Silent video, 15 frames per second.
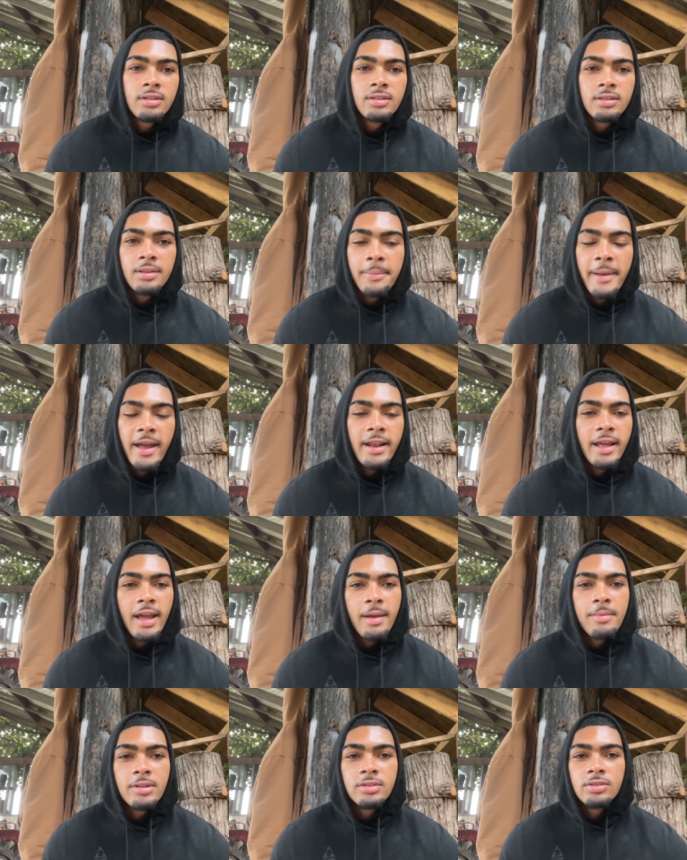the bad
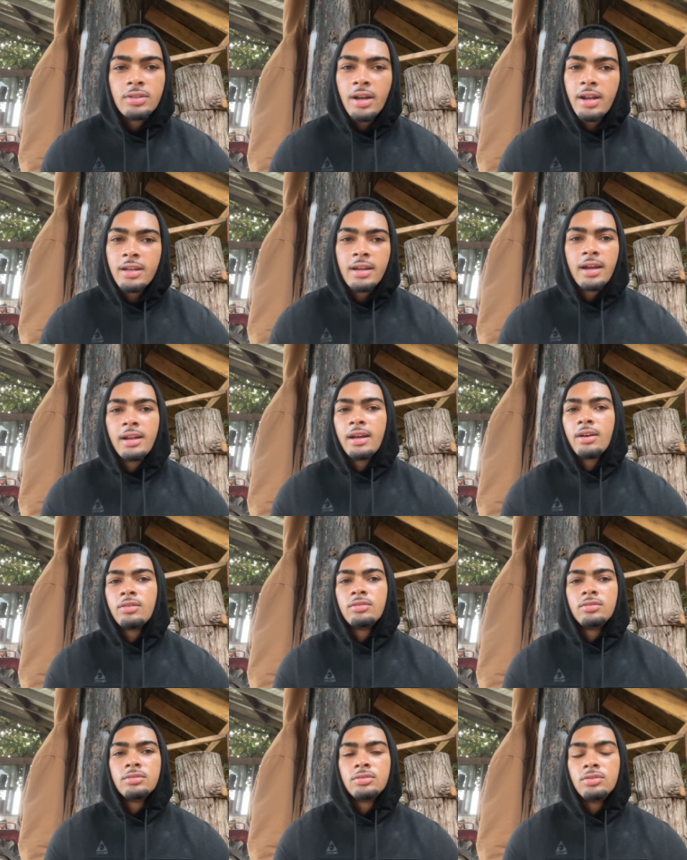habits. You got to cut out
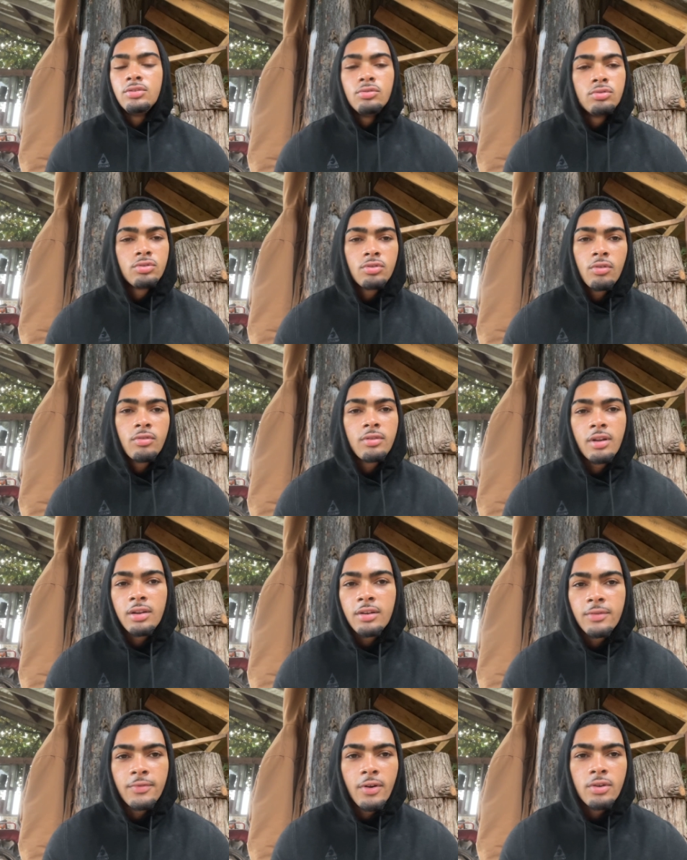you scrolling on
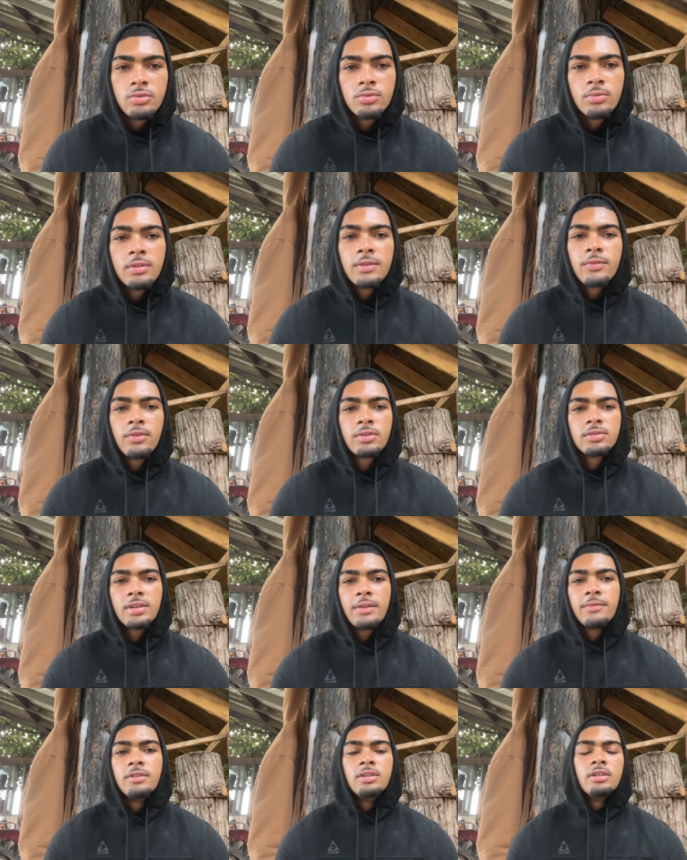your phone 24-7.
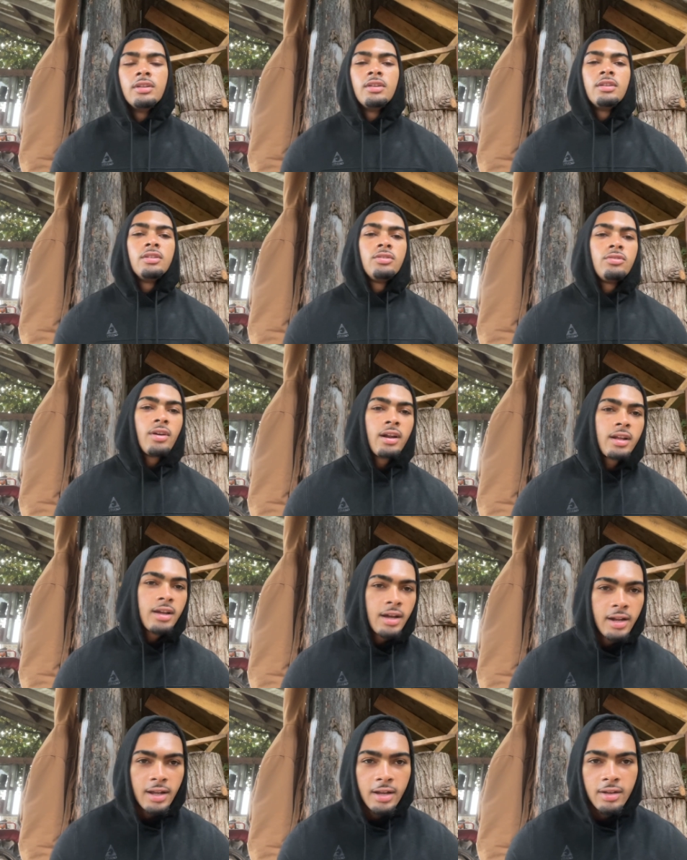You got to
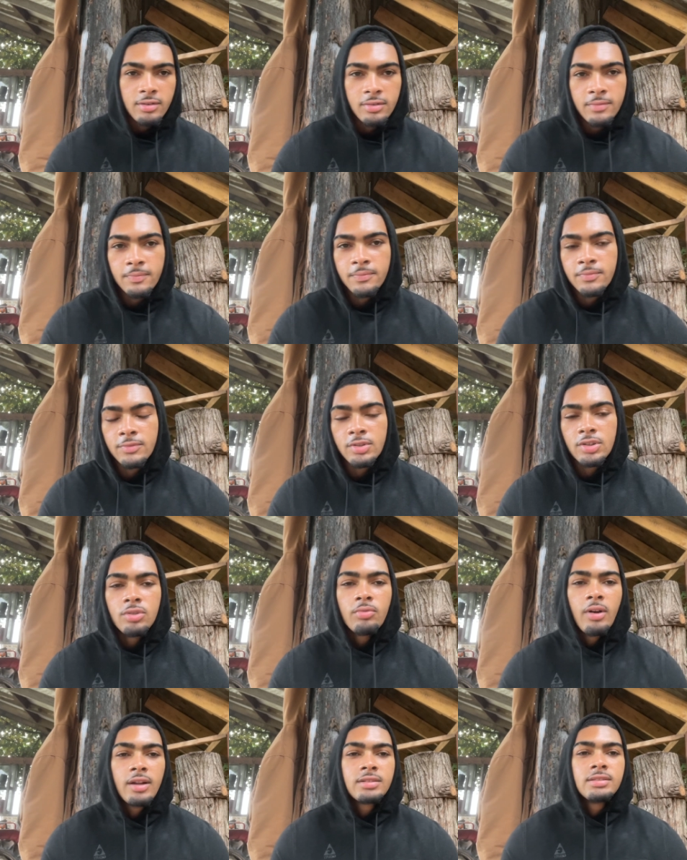cut out you
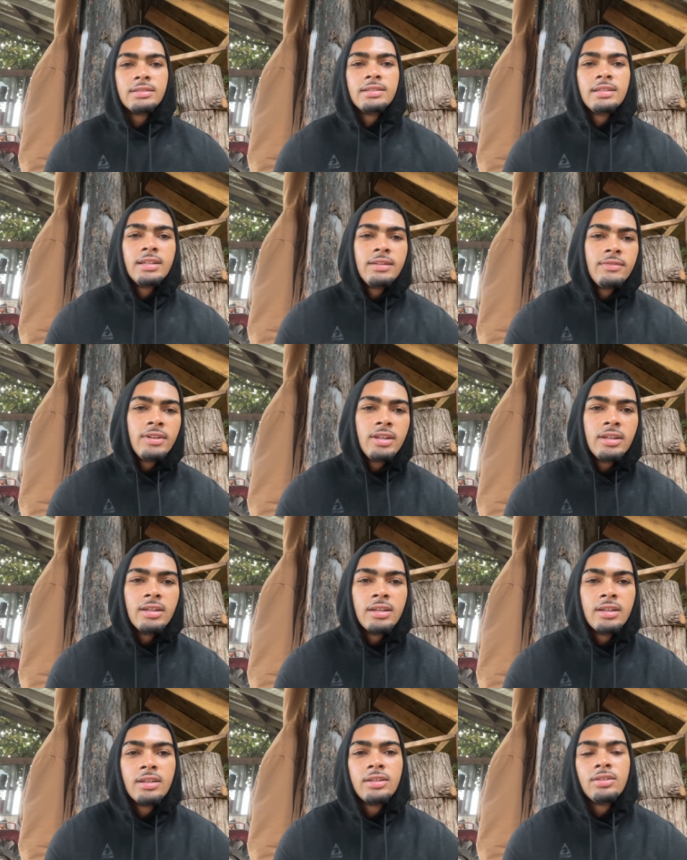watching TV.
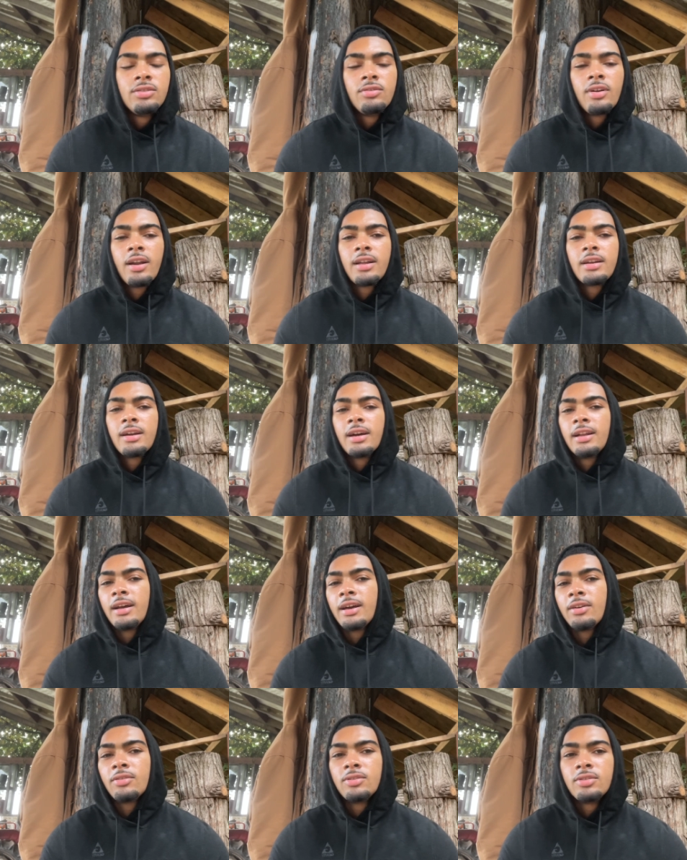You got to cut
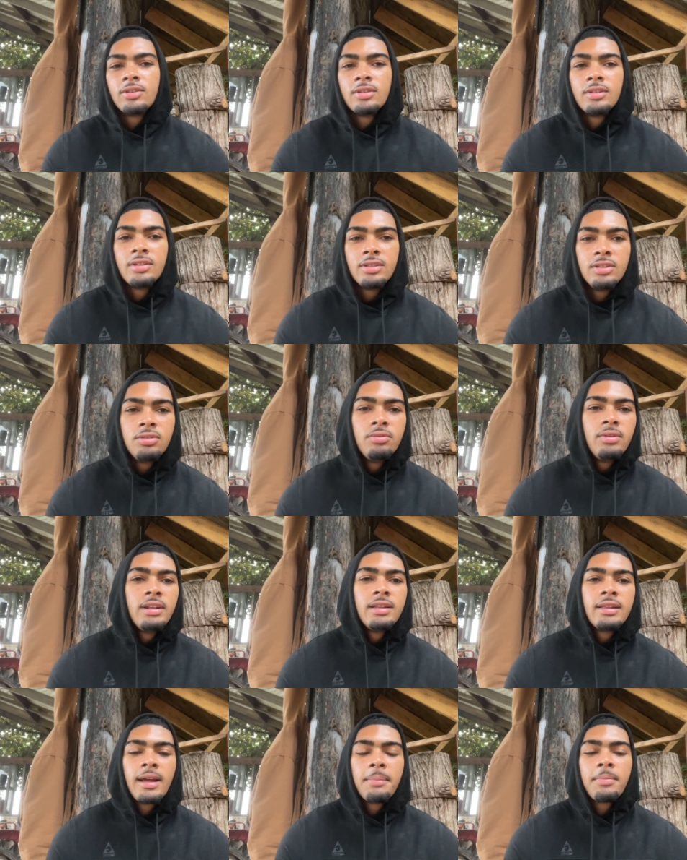out you
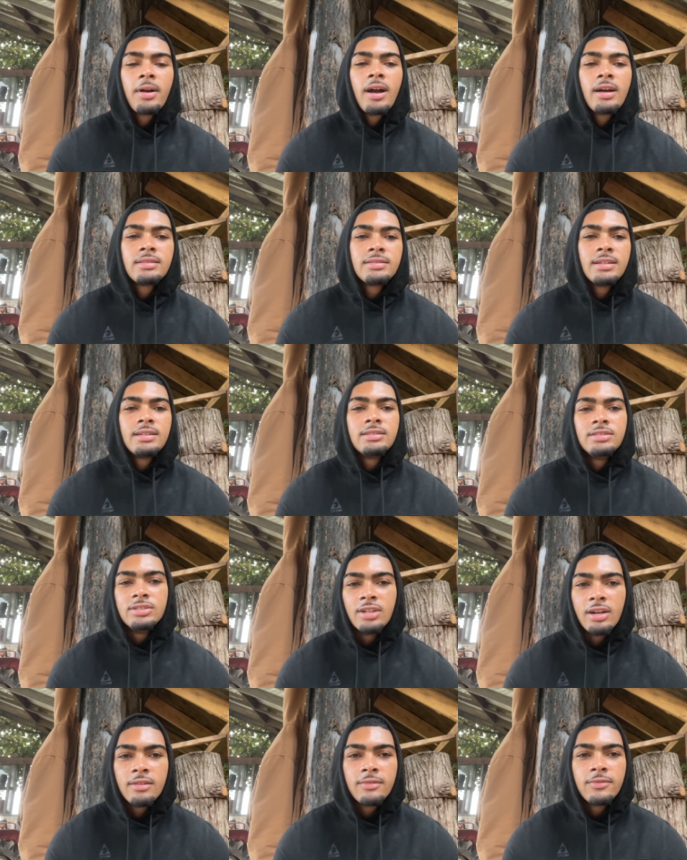eating that processed
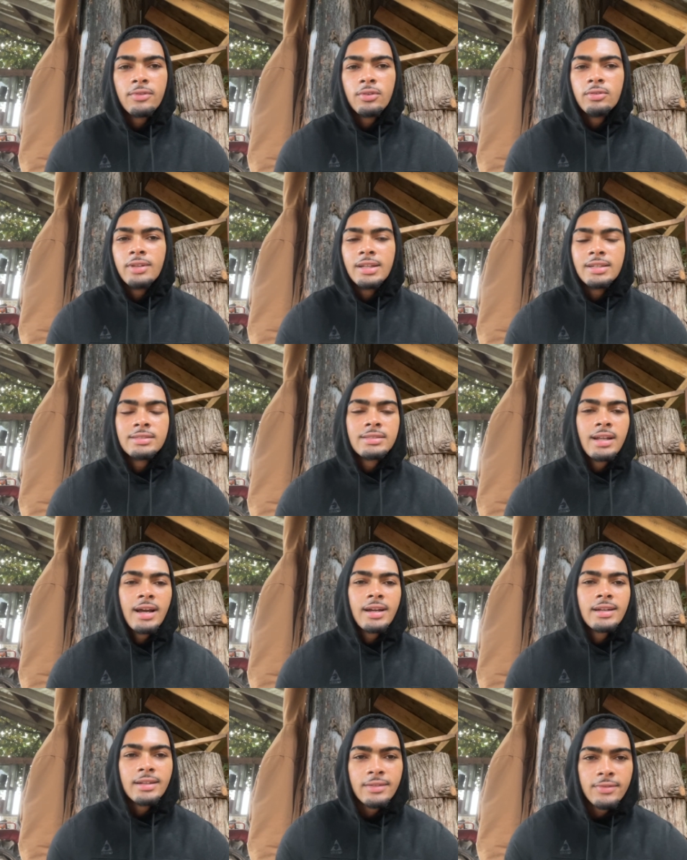junk food that is
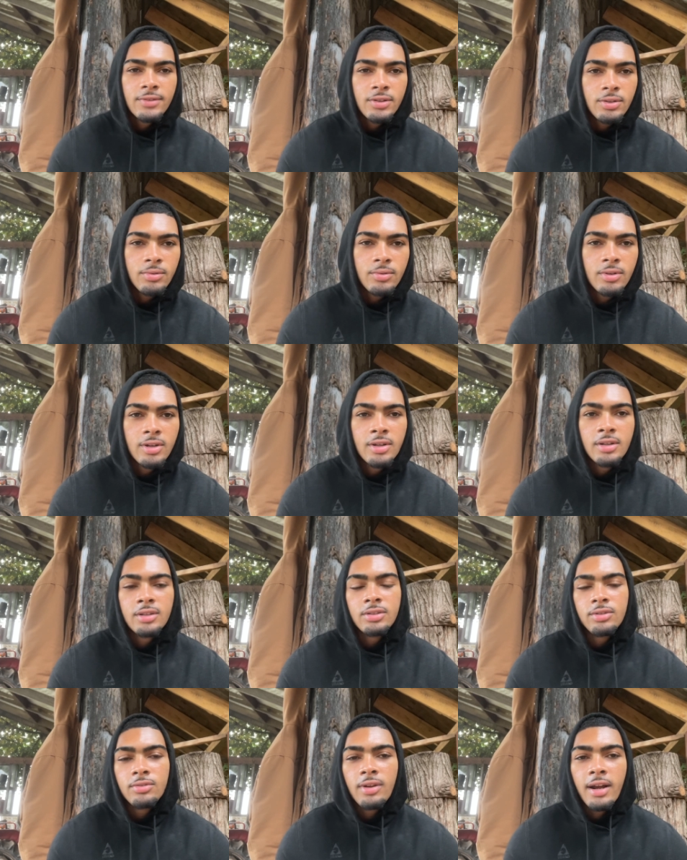not good for you.
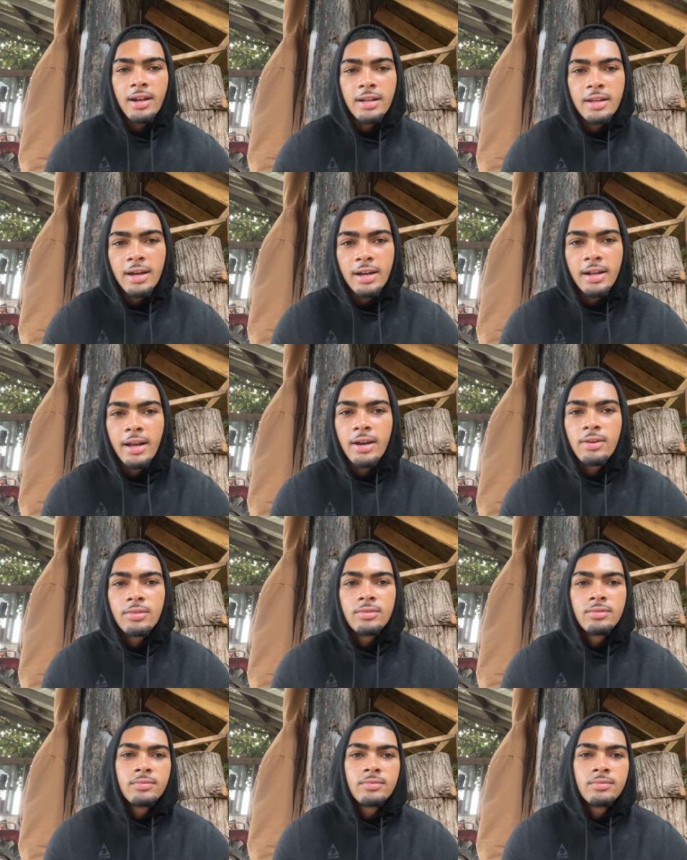You got to cut out